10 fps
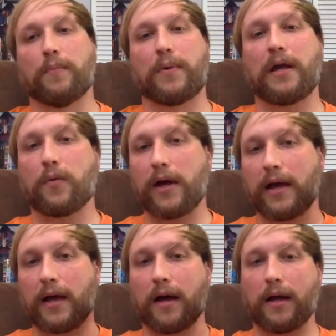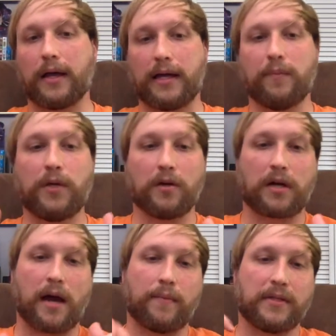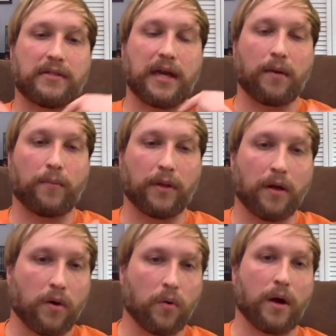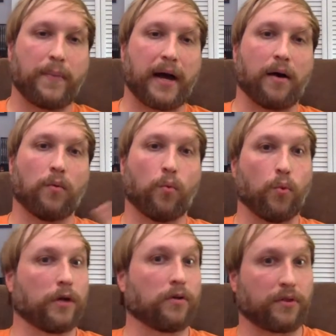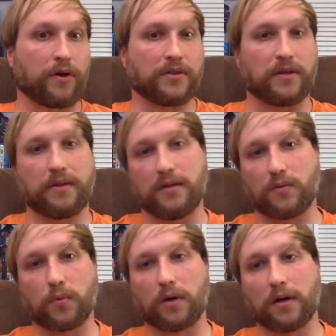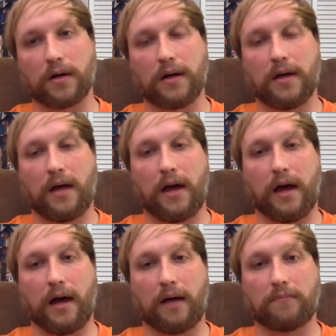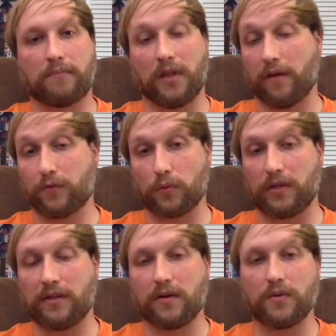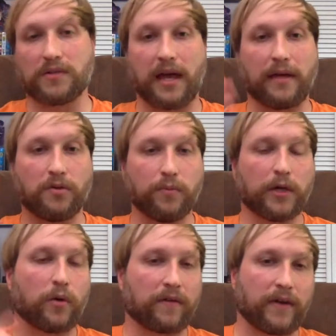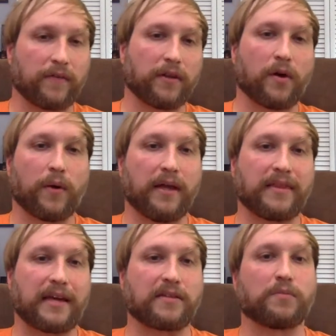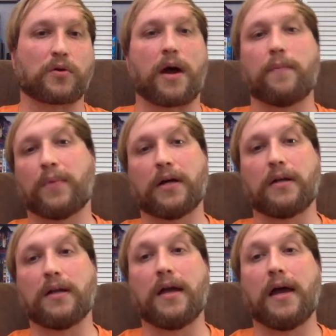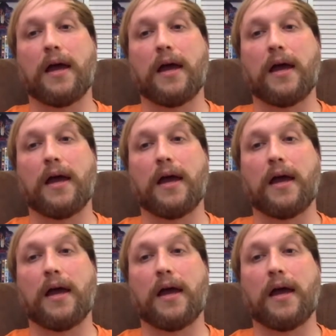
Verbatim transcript: But anyway, give me your comments down below about what your thoughts on this were. Um, love to read those. And do me a quick favor though, hit that subscribe button